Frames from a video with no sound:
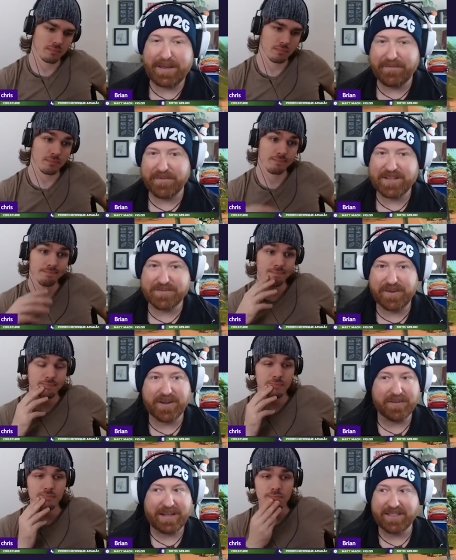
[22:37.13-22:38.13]
Speaker 1: it for this
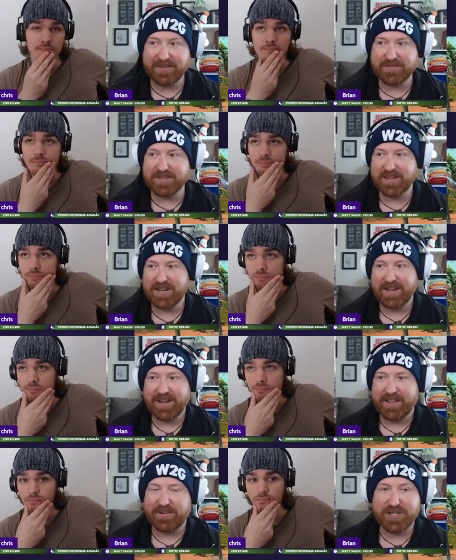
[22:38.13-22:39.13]
video. Like there's
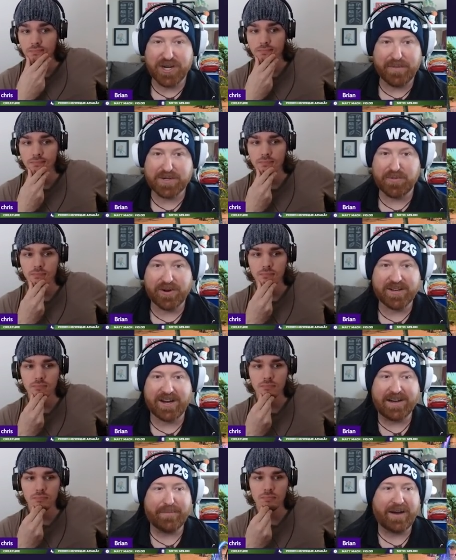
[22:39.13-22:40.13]
so much more to
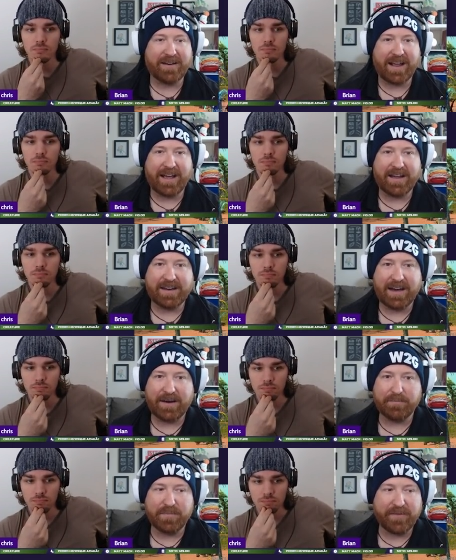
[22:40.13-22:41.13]
talk about.
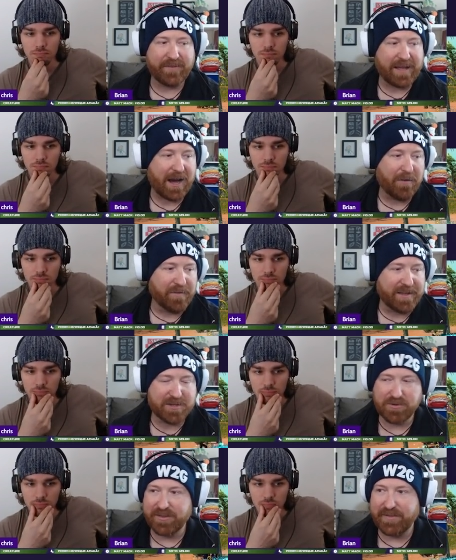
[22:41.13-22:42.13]
And if you hopefully
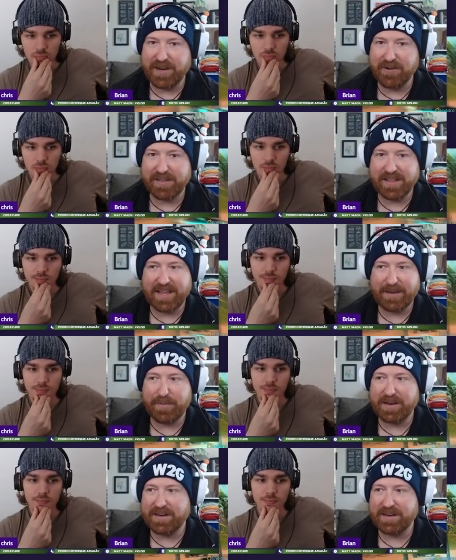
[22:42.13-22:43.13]
enjoyed the video, hit the like
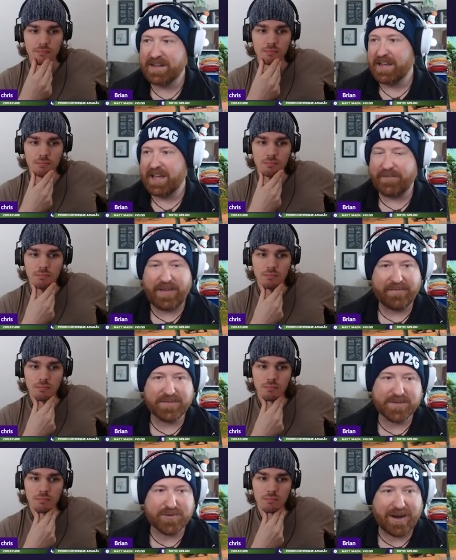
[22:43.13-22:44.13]
button. If you haven't
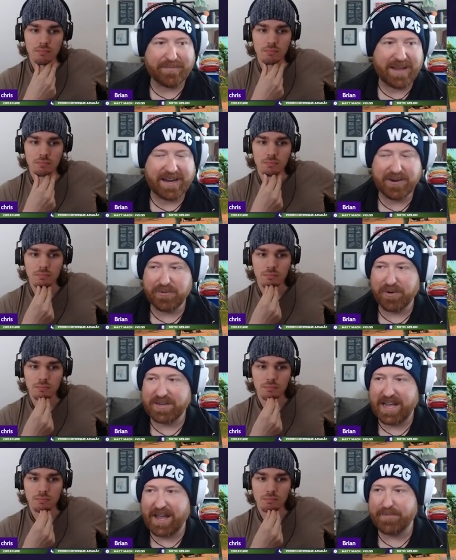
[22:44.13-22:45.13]
subscribed yet here to Work
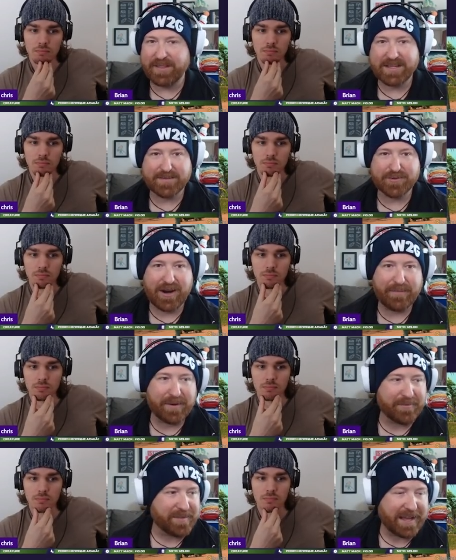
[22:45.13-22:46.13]
to Game, hit that subscribe
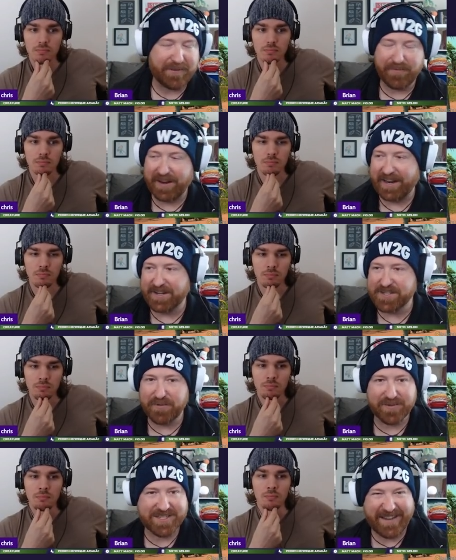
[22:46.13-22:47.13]
button. Thank you for getting us
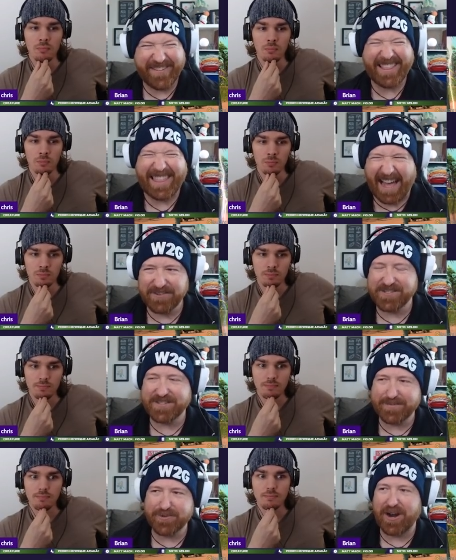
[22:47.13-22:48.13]
over 70,000
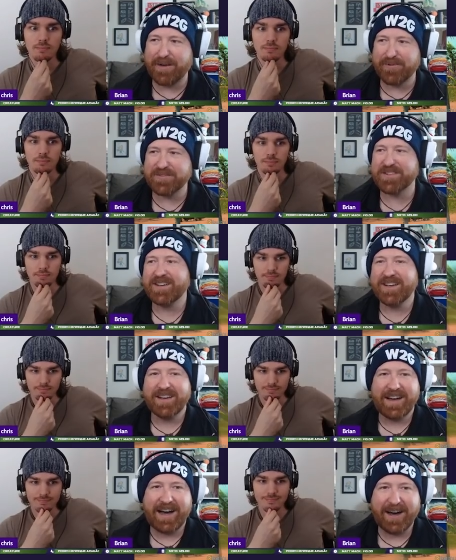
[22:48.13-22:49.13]
subscribers.
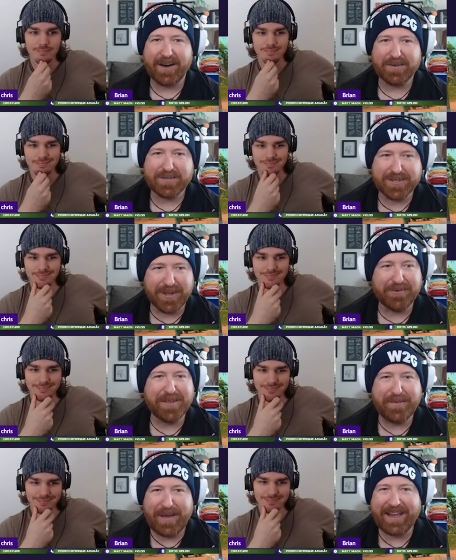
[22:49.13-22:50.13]

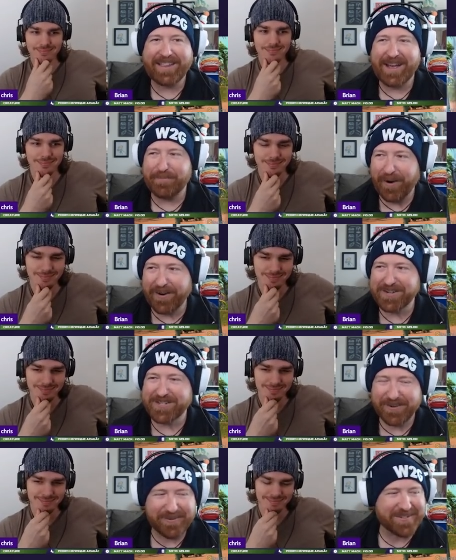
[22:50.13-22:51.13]
Slowly making that march
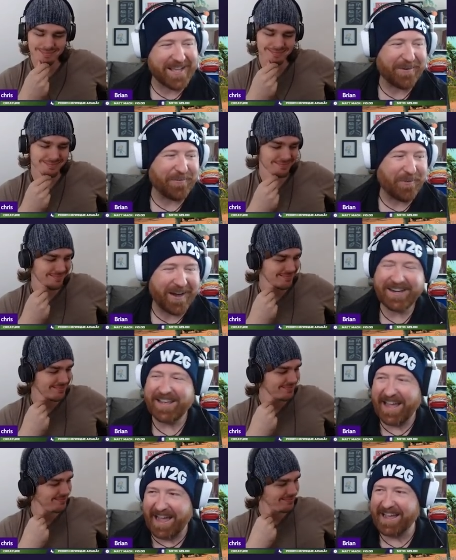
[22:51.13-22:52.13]
towards that
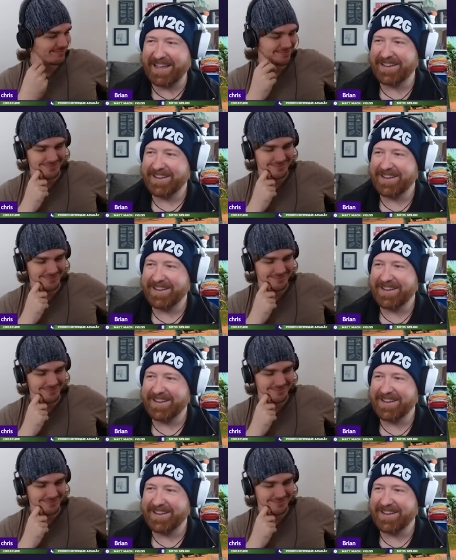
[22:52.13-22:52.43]
100K,